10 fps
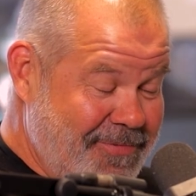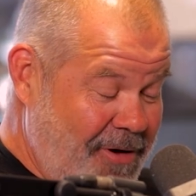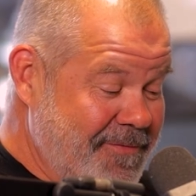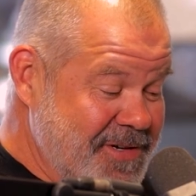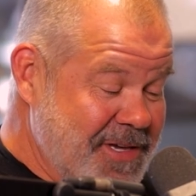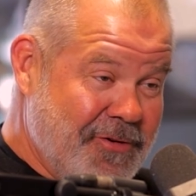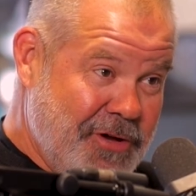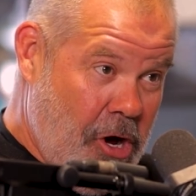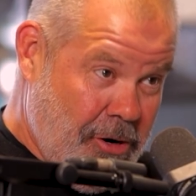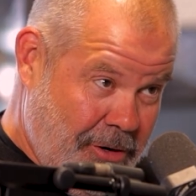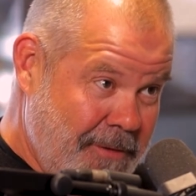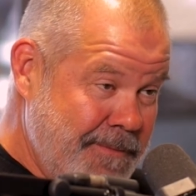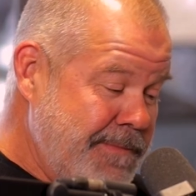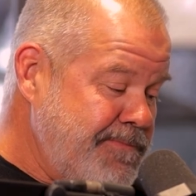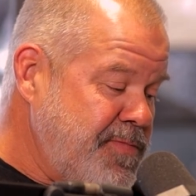Obviously they're
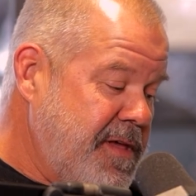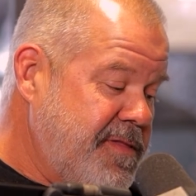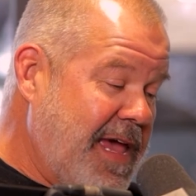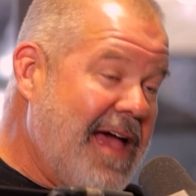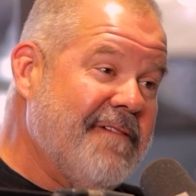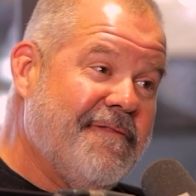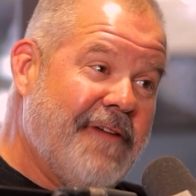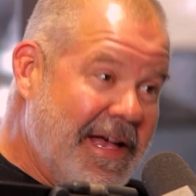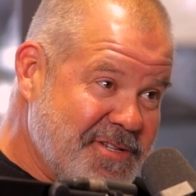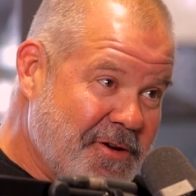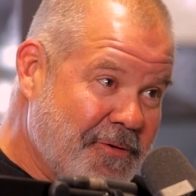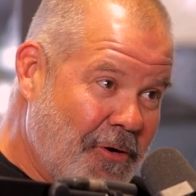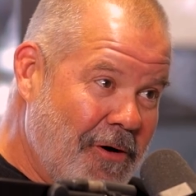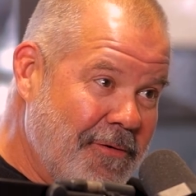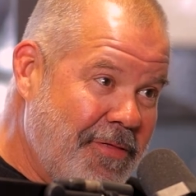younger. They have faster
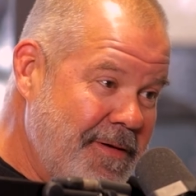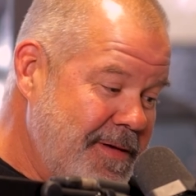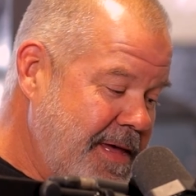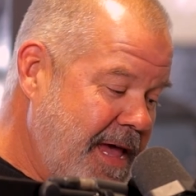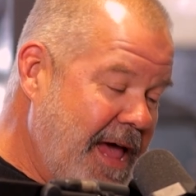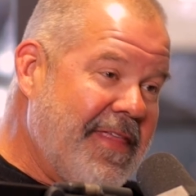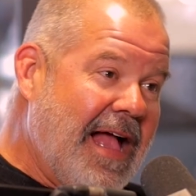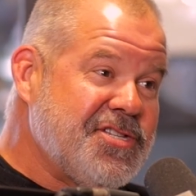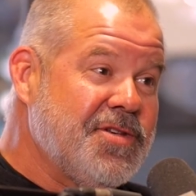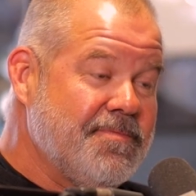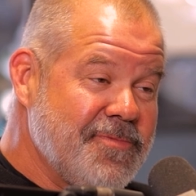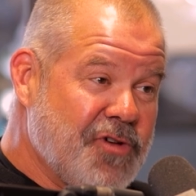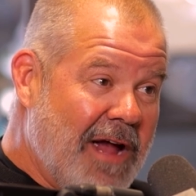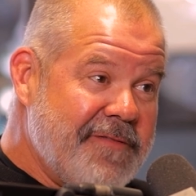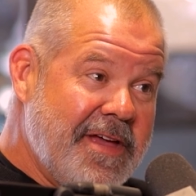growth, and that's
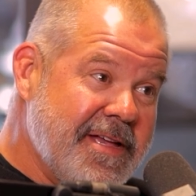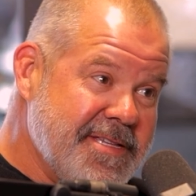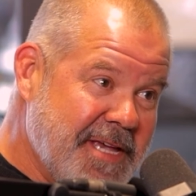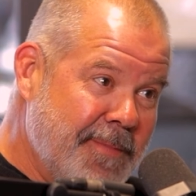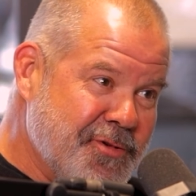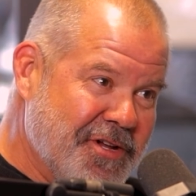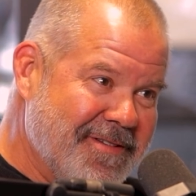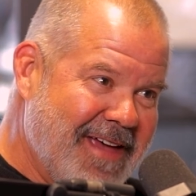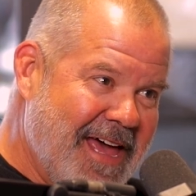driving consumption.